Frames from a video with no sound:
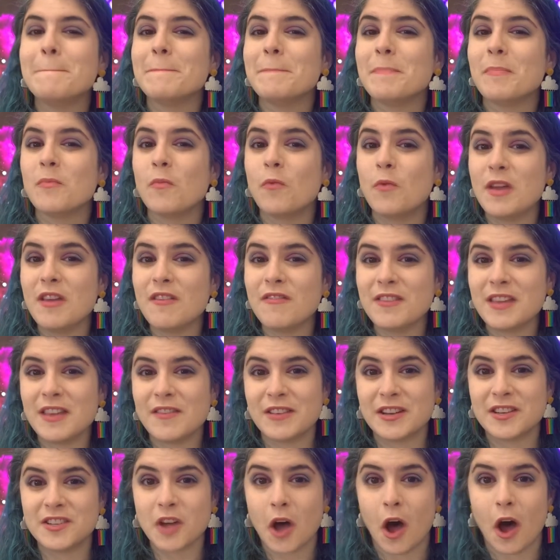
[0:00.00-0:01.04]
We've
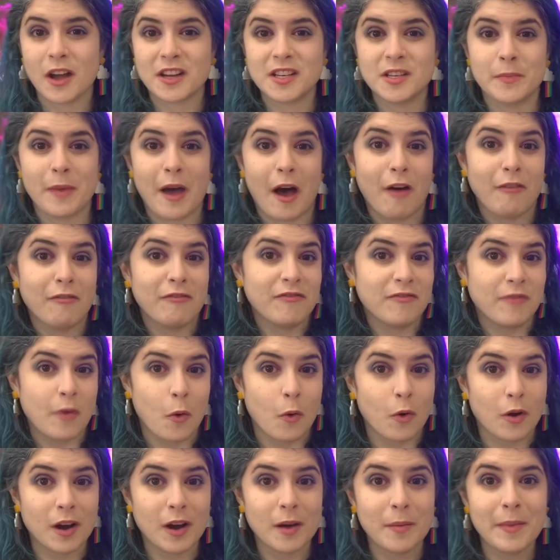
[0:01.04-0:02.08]
even talked about
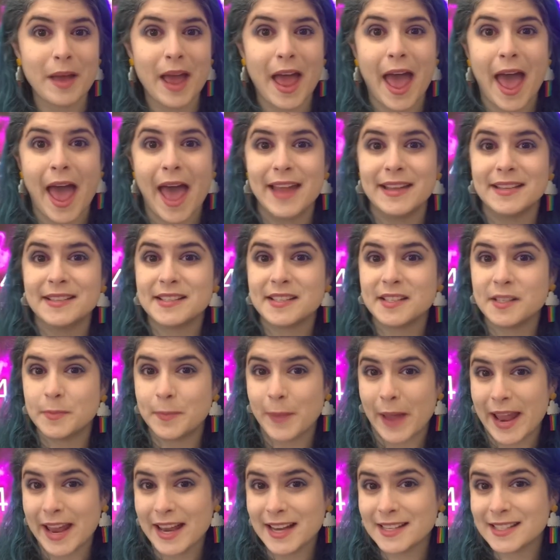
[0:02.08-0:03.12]
form and
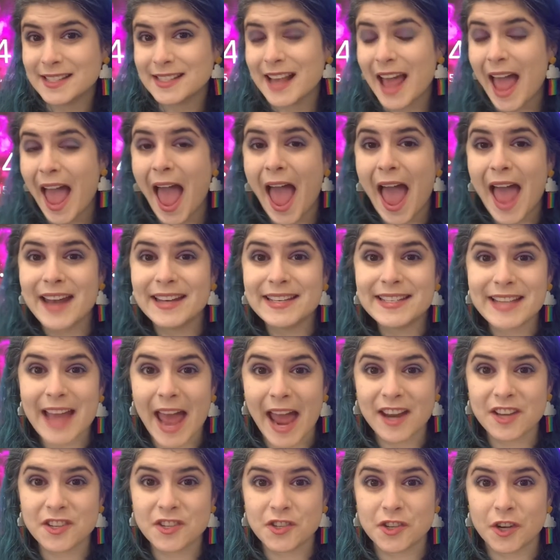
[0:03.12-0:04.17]
space and
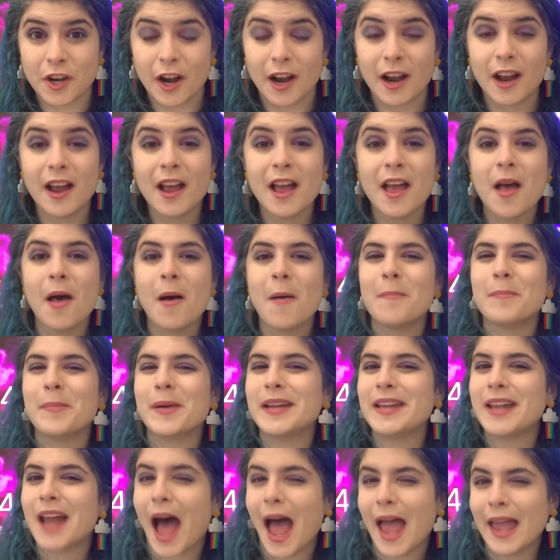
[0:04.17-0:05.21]
texture,
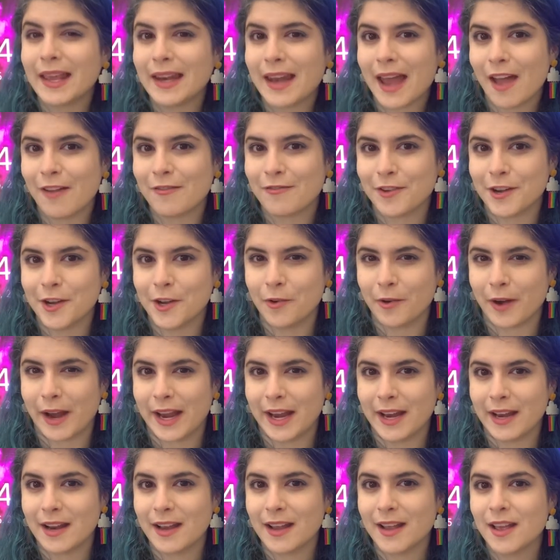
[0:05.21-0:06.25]
but not in every
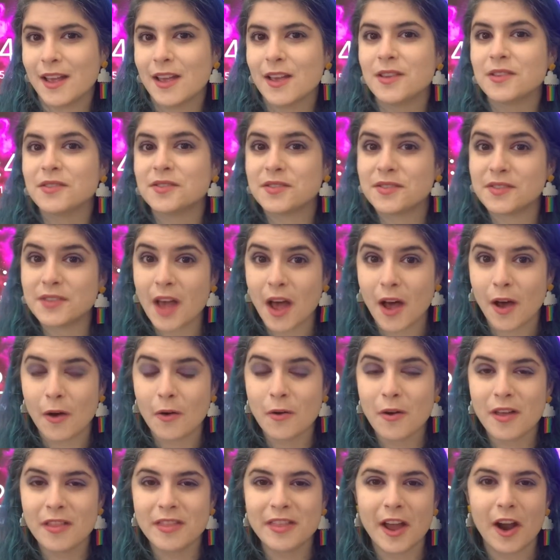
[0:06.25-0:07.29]
grade.
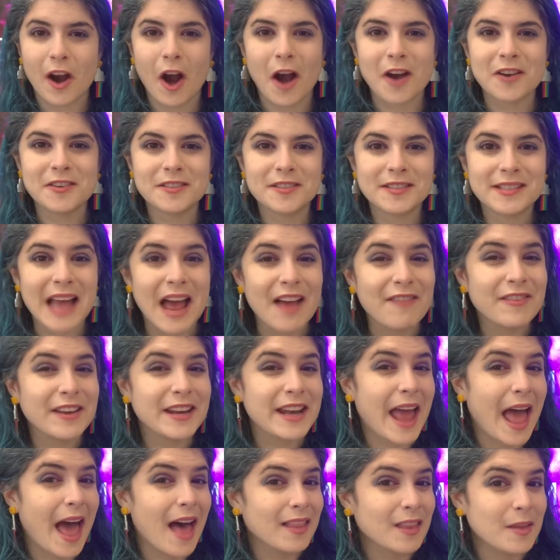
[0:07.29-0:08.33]
So there are
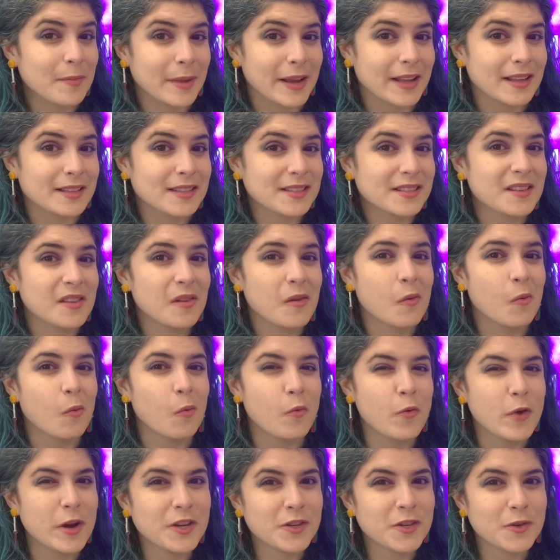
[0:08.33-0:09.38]
7 elements.
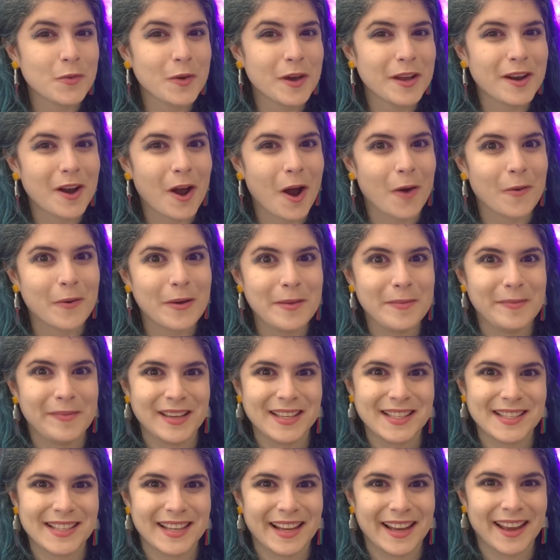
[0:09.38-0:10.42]
Which one are we
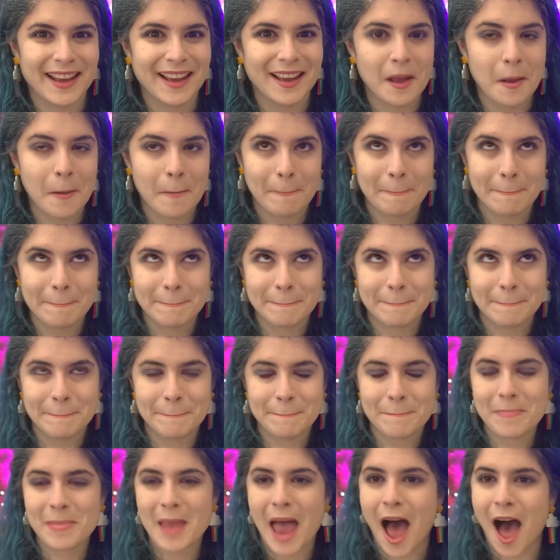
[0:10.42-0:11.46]
missing?
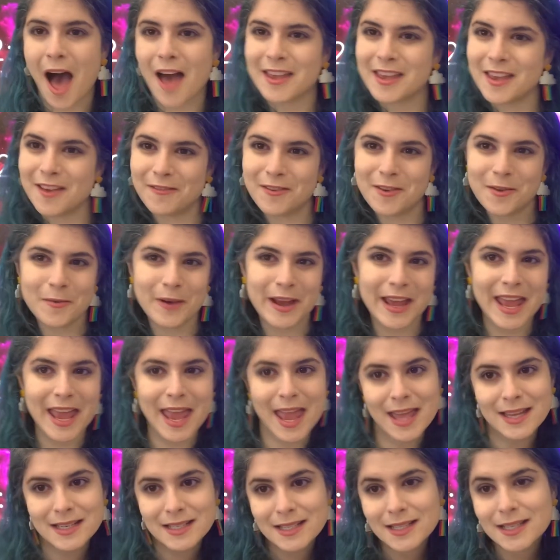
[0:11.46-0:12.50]
I'll give you a
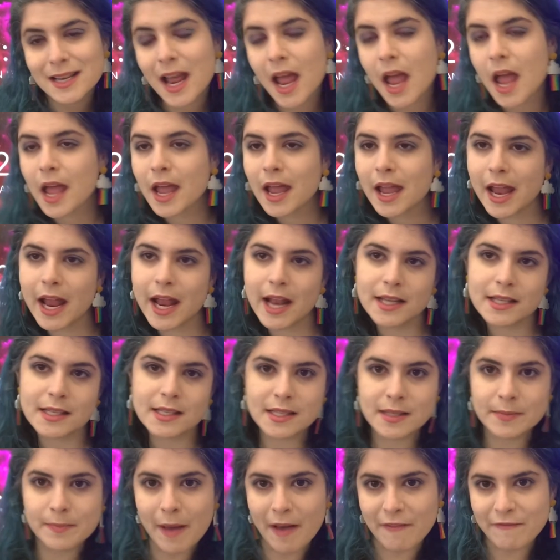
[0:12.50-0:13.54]
hint.
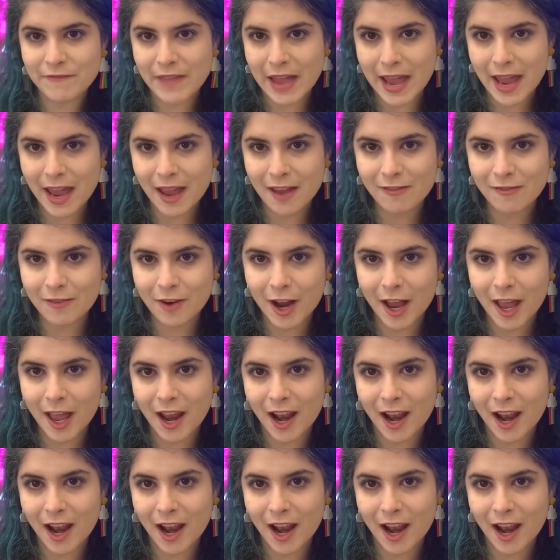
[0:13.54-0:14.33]
It's my favorite.